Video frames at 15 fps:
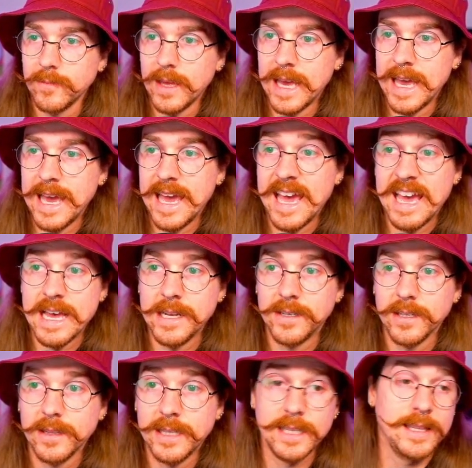And
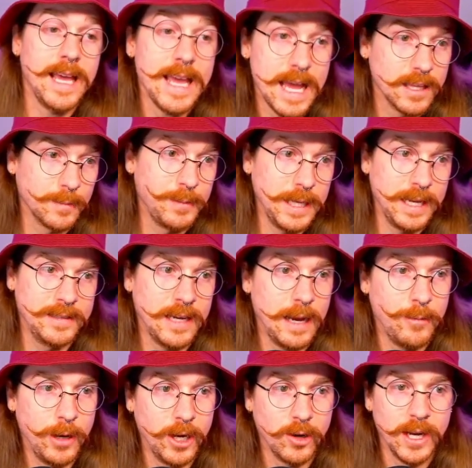then they had to play a
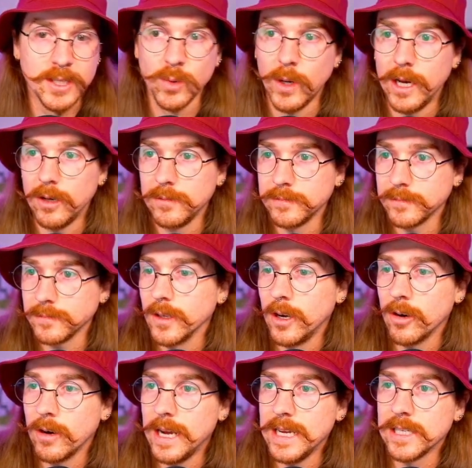tiebreaker as well.
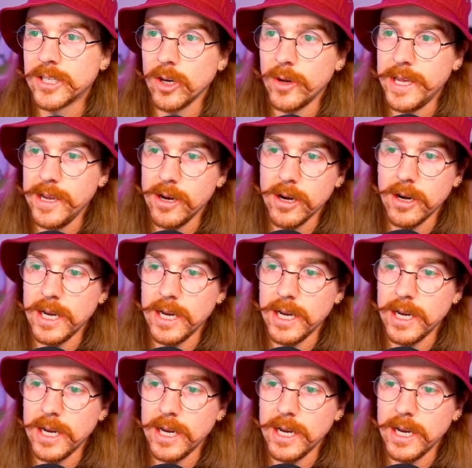All right. And so here